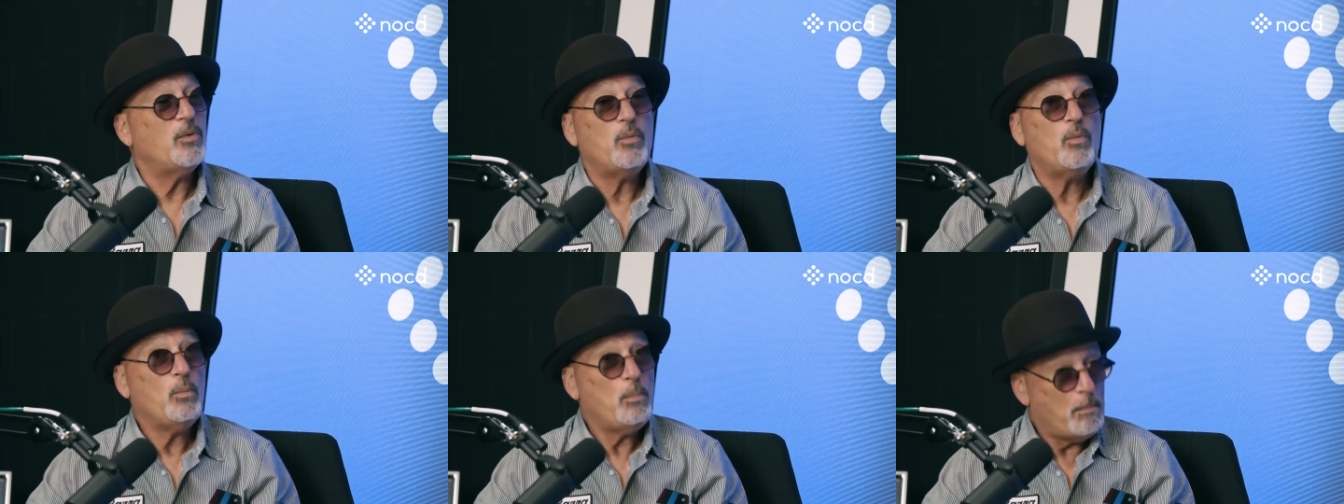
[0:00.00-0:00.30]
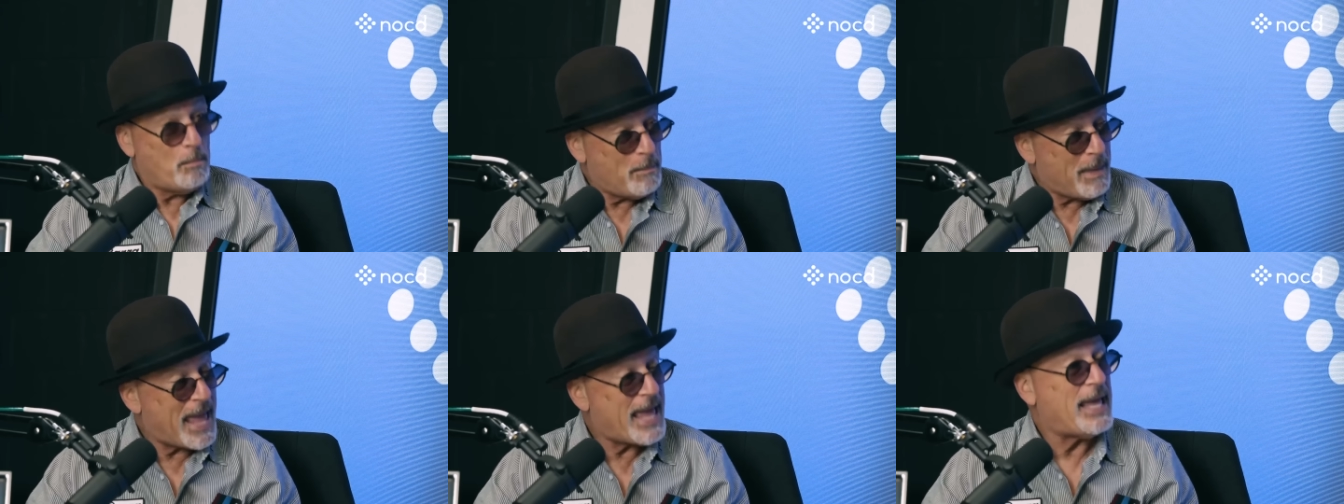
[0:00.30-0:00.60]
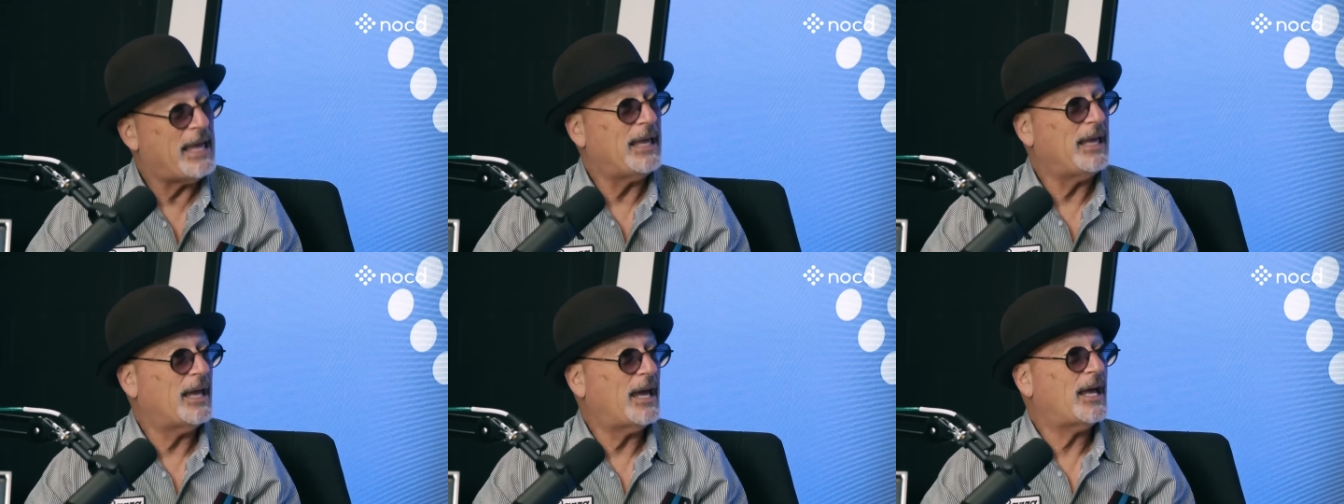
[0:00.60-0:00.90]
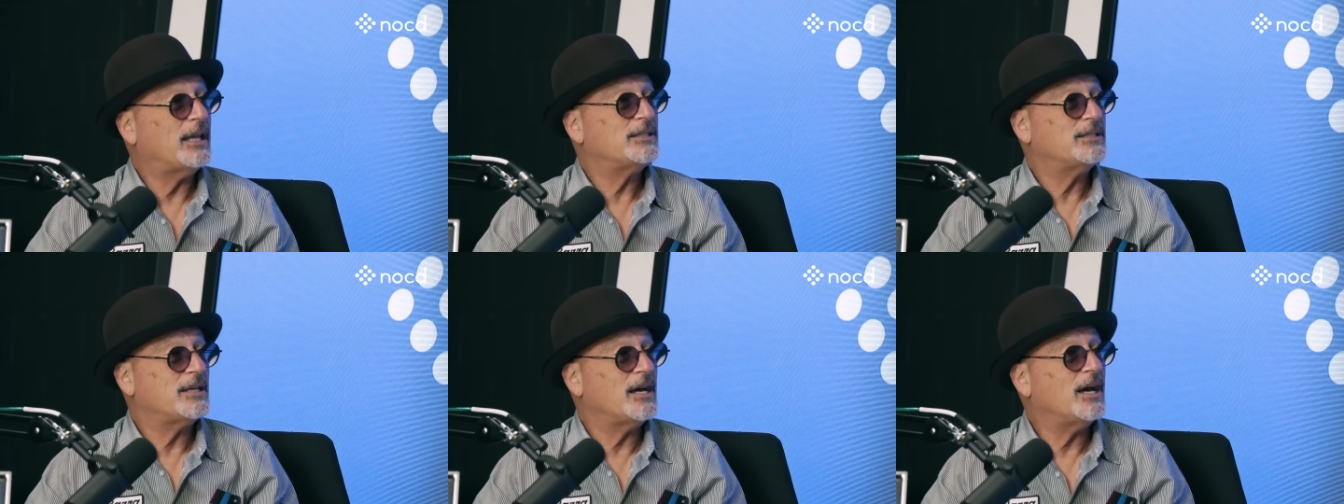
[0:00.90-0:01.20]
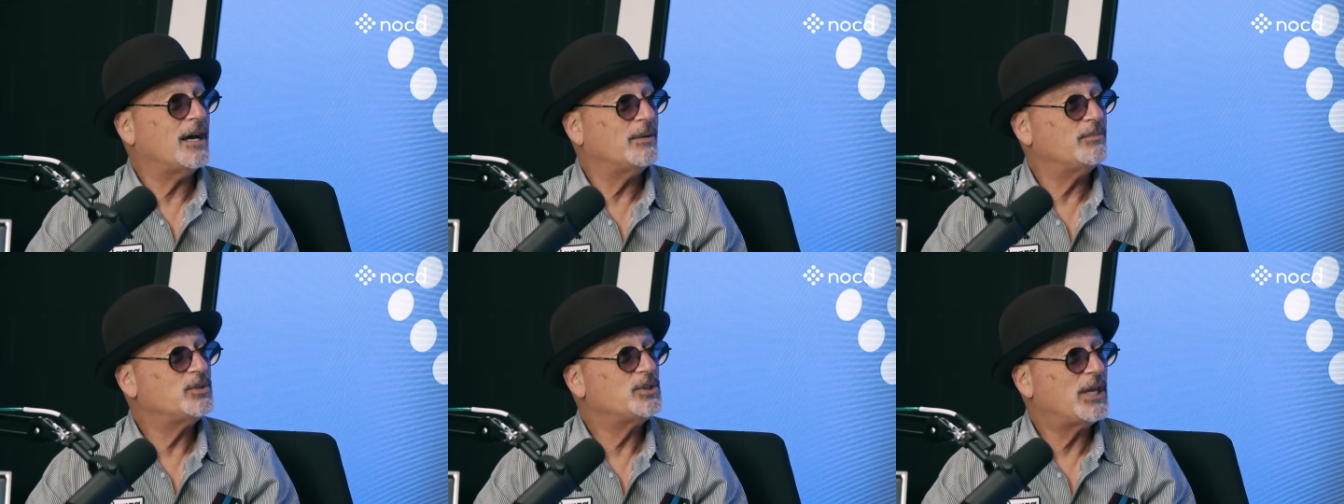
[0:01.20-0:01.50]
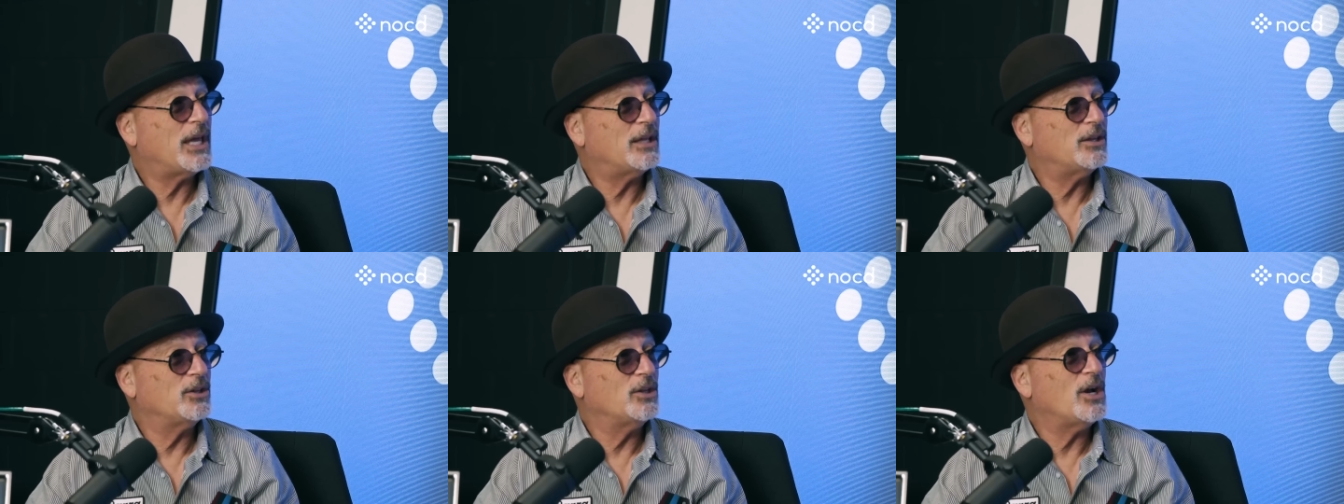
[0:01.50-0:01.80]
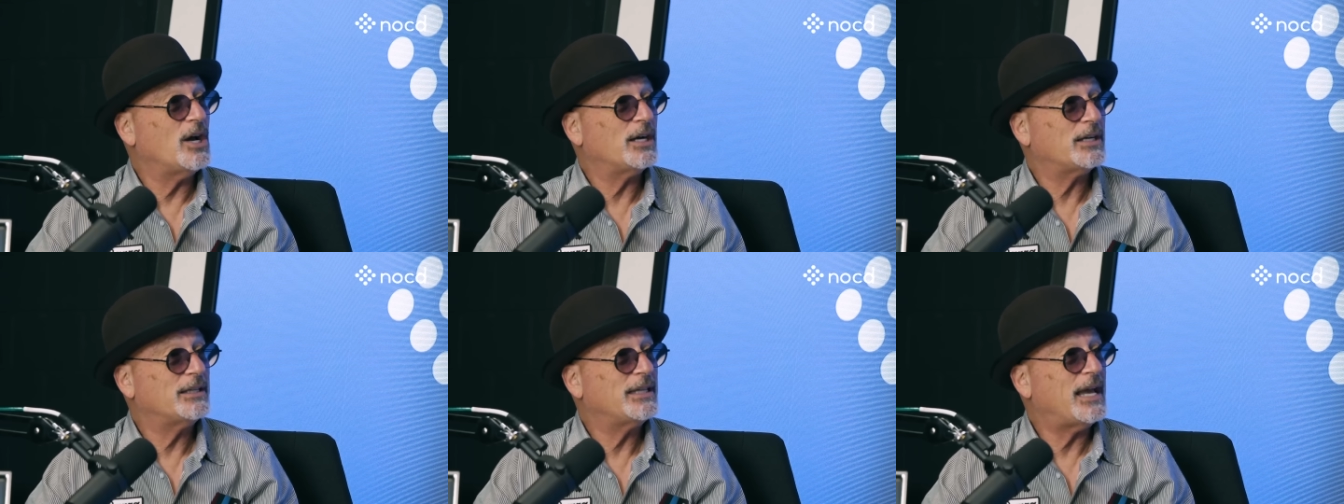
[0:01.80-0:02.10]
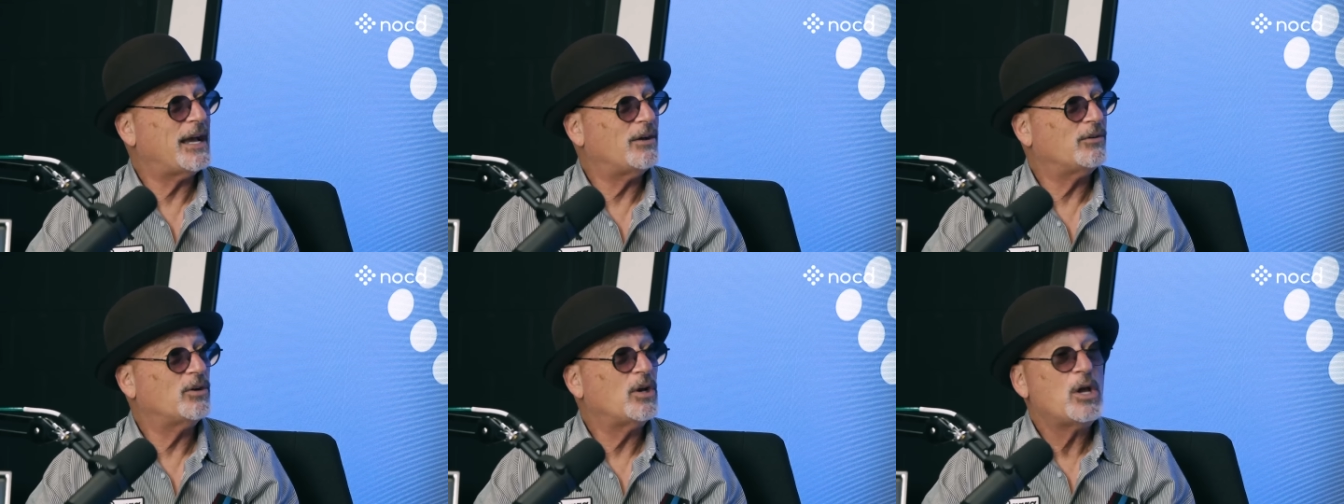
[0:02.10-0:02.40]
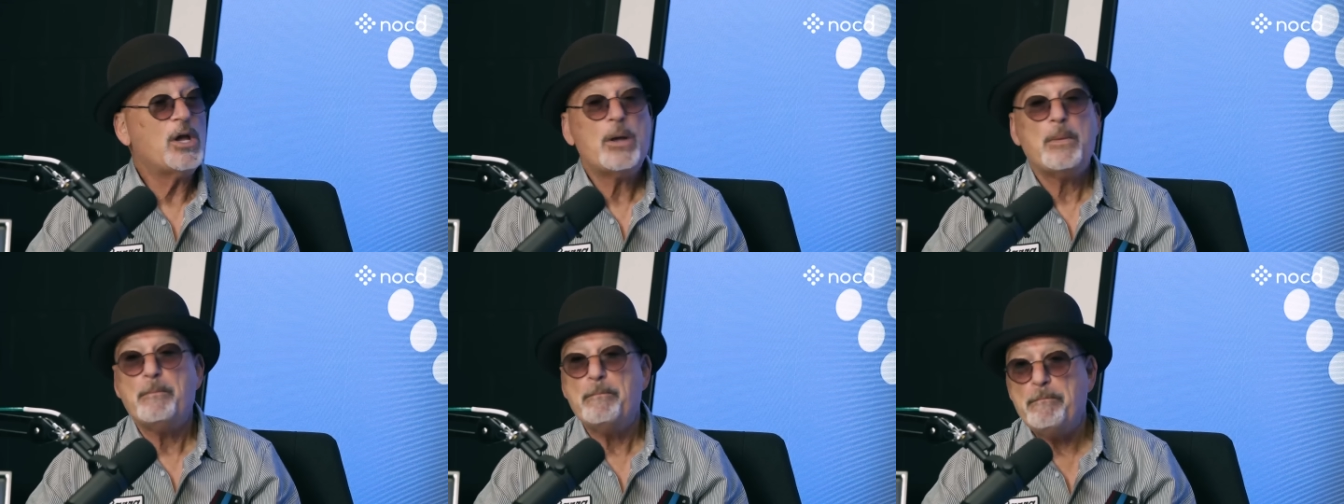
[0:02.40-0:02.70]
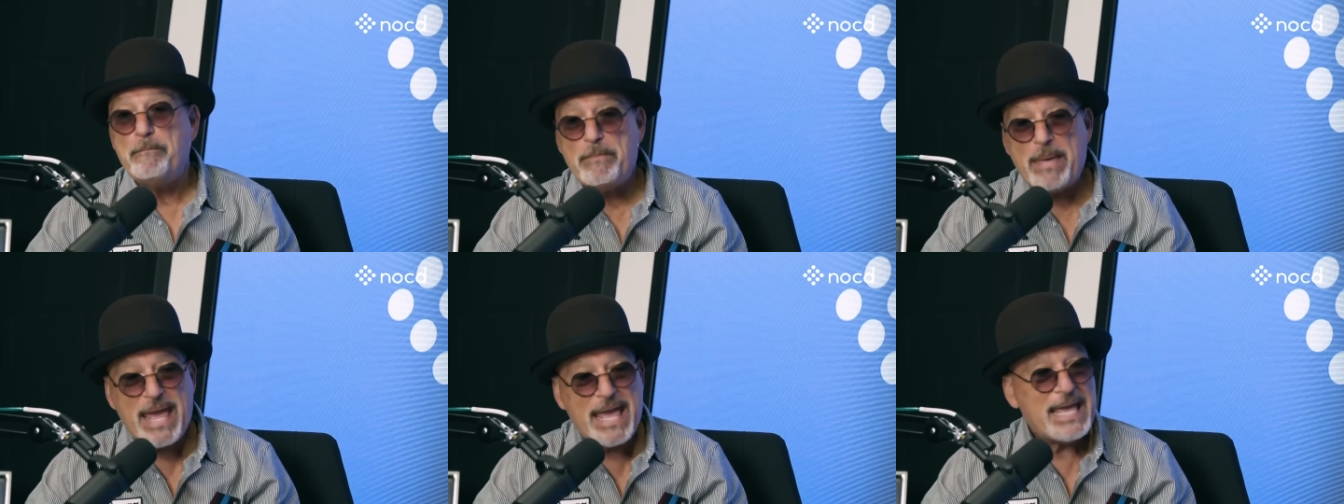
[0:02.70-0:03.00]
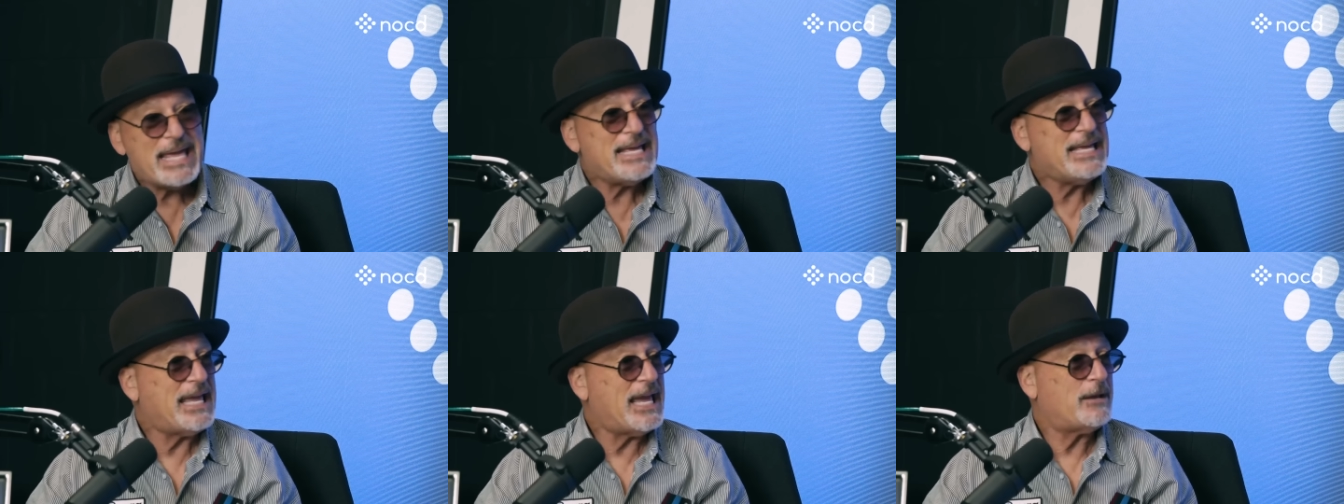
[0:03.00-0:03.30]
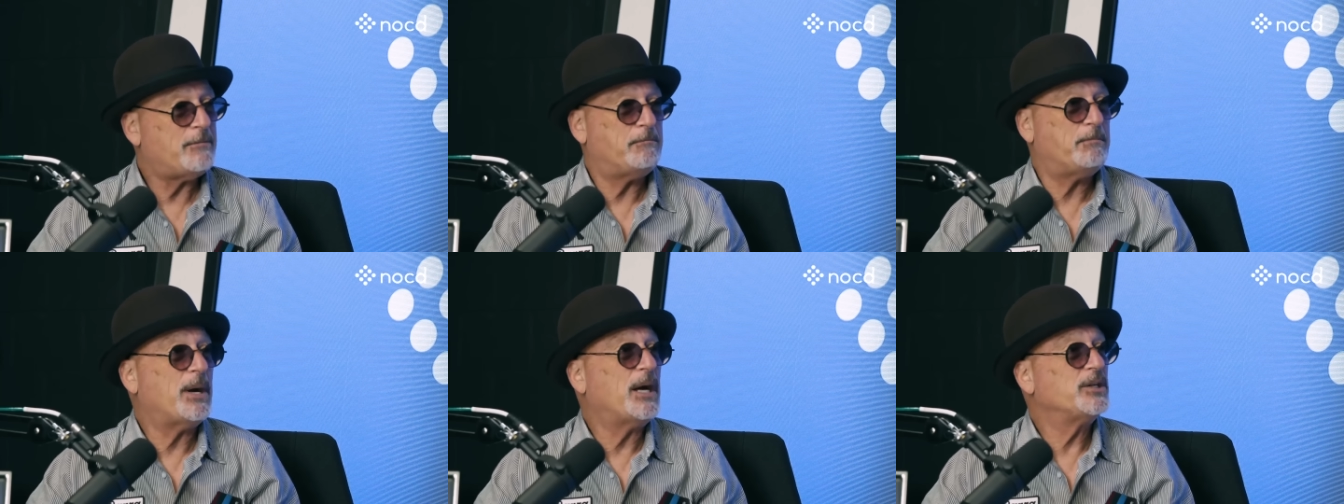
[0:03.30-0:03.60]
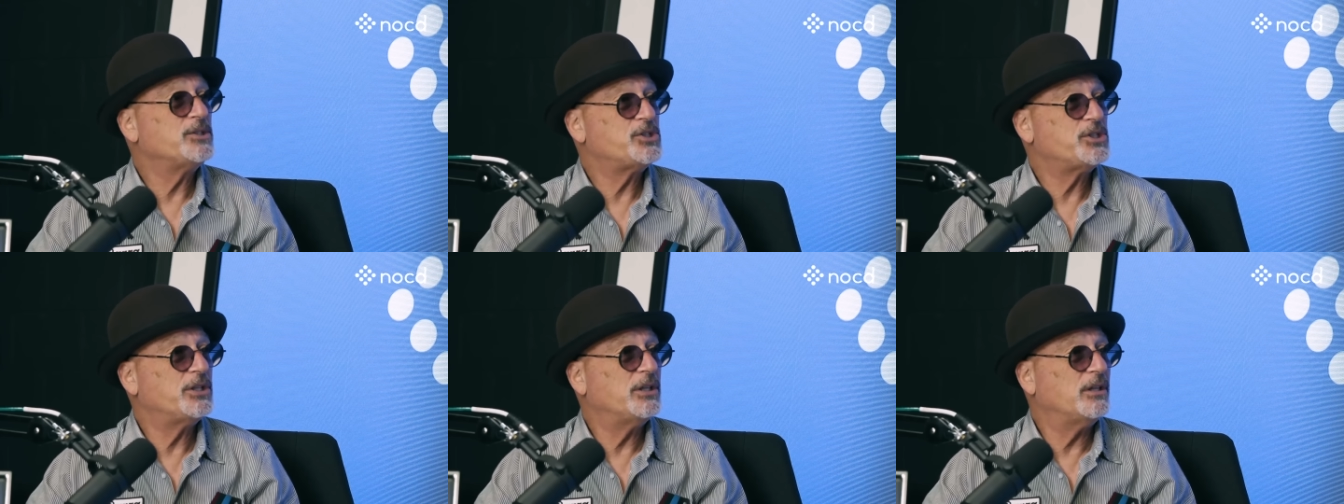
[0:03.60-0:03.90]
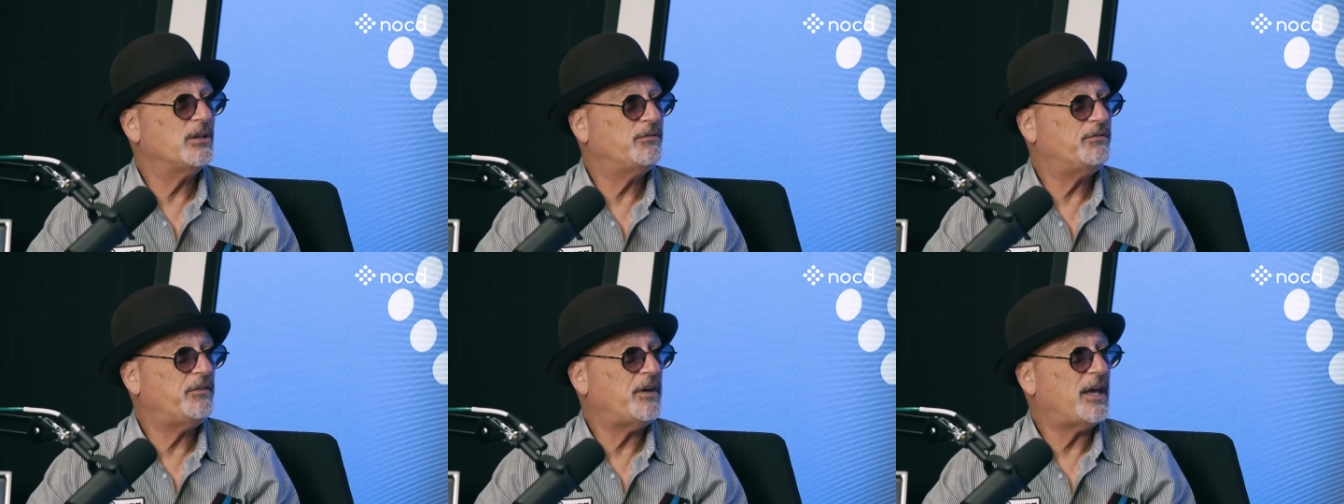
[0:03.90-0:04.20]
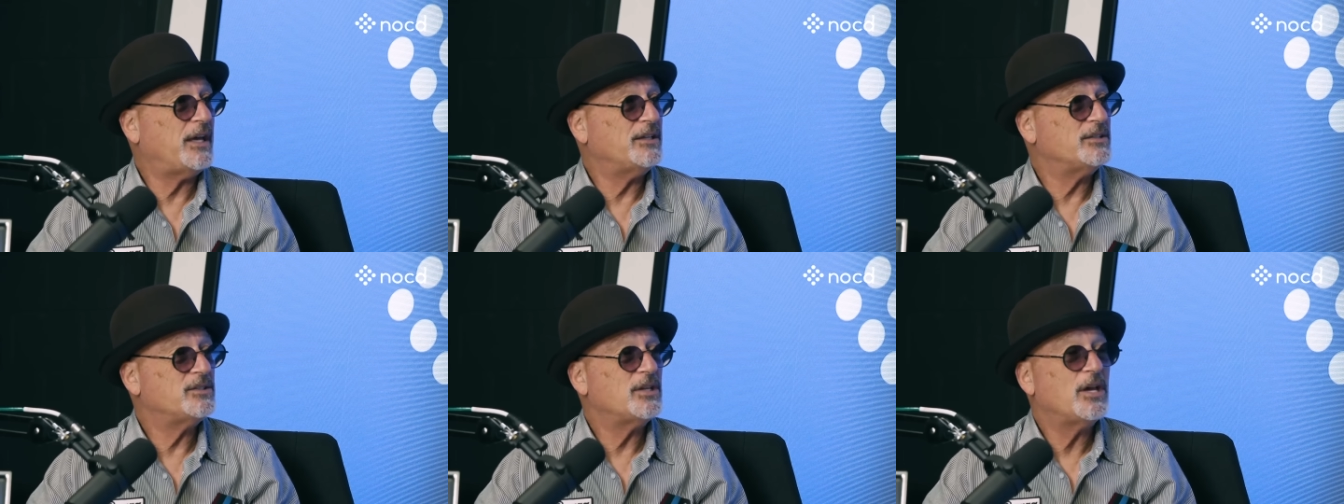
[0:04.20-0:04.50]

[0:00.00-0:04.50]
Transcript: may, at times, get knocked down, yep. may get punched in the face,